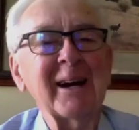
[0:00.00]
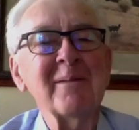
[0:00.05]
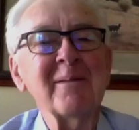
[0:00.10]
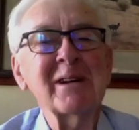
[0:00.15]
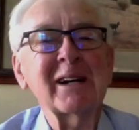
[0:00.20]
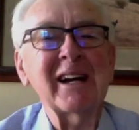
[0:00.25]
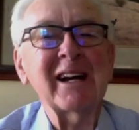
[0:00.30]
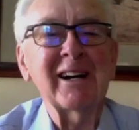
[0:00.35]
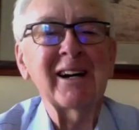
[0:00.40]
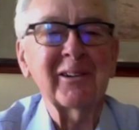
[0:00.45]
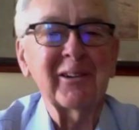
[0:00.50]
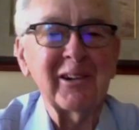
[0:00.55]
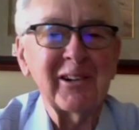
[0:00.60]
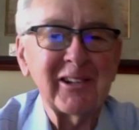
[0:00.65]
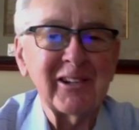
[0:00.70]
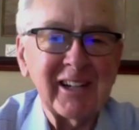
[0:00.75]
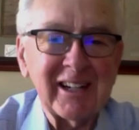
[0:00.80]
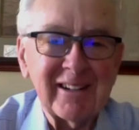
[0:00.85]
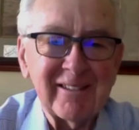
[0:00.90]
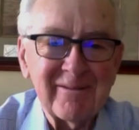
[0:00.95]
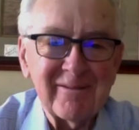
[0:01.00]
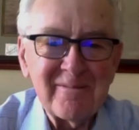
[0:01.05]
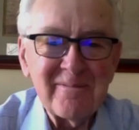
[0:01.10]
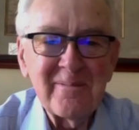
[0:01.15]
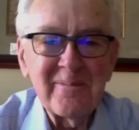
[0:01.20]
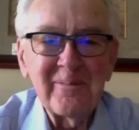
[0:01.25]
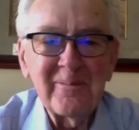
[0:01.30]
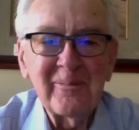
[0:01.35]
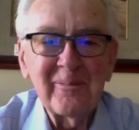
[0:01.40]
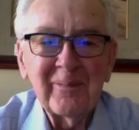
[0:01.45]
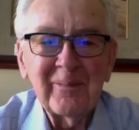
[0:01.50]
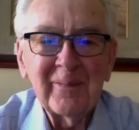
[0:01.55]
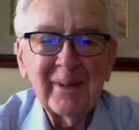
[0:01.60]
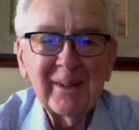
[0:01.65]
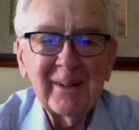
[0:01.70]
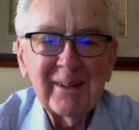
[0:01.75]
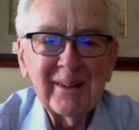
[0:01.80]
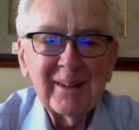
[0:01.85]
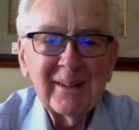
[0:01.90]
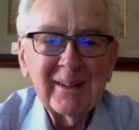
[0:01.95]
I'm in Calgary, Steve. You are in
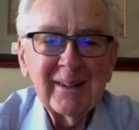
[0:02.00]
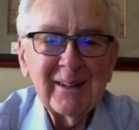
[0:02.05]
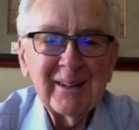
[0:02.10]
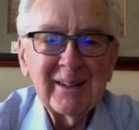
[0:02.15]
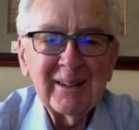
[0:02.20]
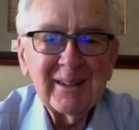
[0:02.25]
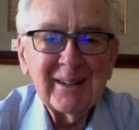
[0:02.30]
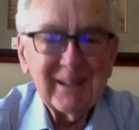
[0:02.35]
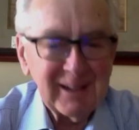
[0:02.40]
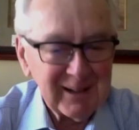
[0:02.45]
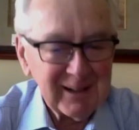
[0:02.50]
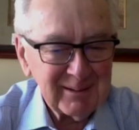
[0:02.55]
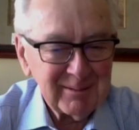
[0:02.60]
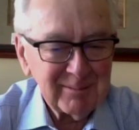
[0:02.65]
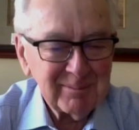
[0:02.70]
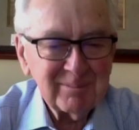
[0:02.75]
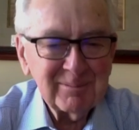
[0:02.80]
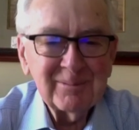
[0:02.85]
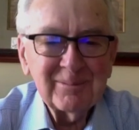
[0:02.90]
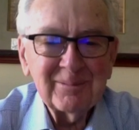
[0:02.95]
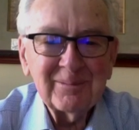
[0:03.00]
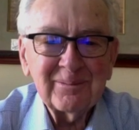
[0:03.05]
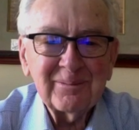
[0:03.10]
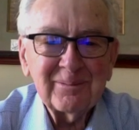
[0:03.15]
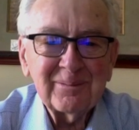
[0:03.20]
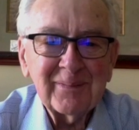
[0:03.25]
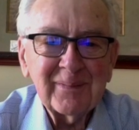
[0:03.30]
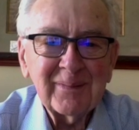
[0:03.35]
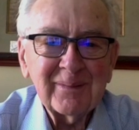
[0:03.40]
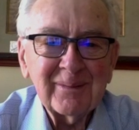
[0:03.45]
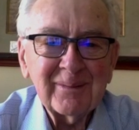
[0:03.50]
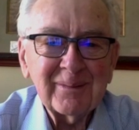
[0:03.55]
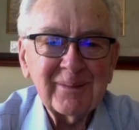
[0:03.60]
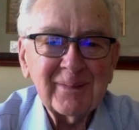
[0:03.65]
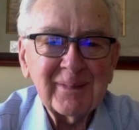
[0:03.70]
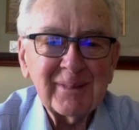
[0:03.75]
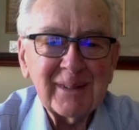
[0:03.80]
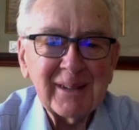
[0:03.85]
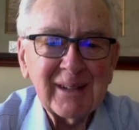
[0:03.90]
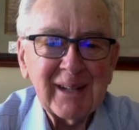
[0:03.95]
Calgary. Good to have you back on our program again.
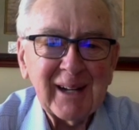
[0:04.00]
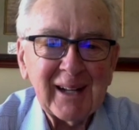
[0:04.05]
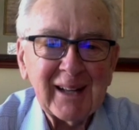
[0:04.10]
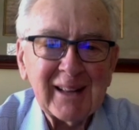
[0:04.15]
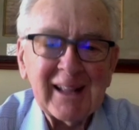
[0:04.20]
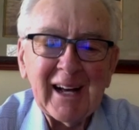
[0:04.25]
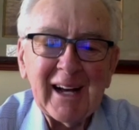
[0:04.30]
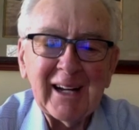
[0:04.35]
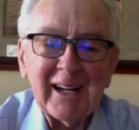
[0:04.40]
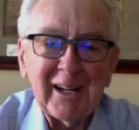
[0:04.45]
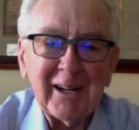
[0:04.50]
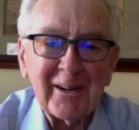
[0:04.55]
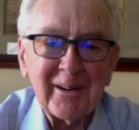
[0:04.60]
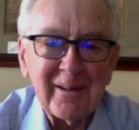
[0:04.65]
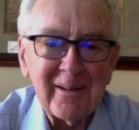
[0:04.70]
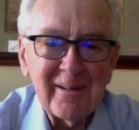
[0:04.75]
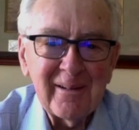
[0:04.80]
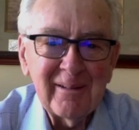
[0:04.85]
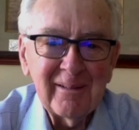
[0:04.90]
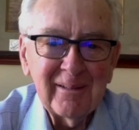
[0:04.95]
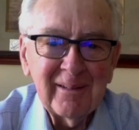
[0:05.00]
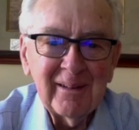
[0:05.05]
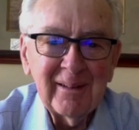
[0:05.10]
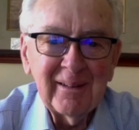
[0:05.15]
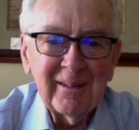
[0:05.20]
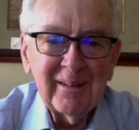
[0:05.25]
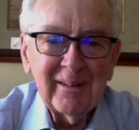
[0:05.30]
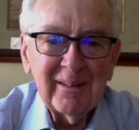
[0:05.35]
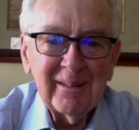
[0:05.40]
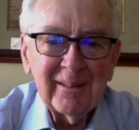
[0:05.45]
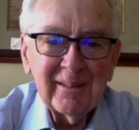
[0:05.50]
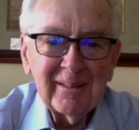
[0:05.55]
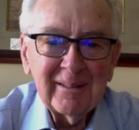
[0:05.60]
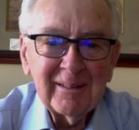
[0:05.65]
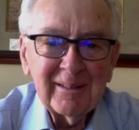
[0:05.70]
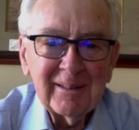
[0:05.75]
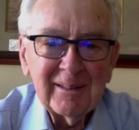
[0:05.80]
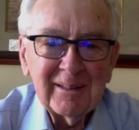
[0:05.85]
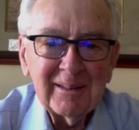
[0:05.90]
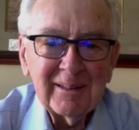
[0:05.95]
Well, uh, thank you. I, I, do want to
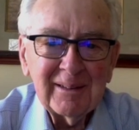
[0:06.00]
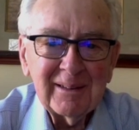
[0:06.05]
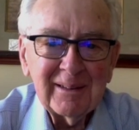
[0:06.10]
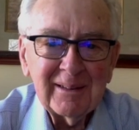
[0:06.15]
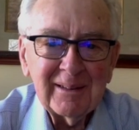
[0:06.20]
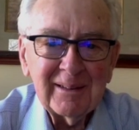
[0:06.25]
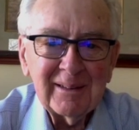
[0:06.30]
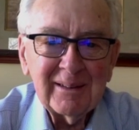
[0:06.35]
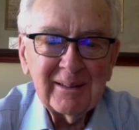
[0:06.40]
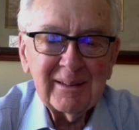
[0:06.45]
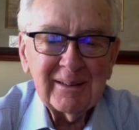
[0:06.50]
start by, by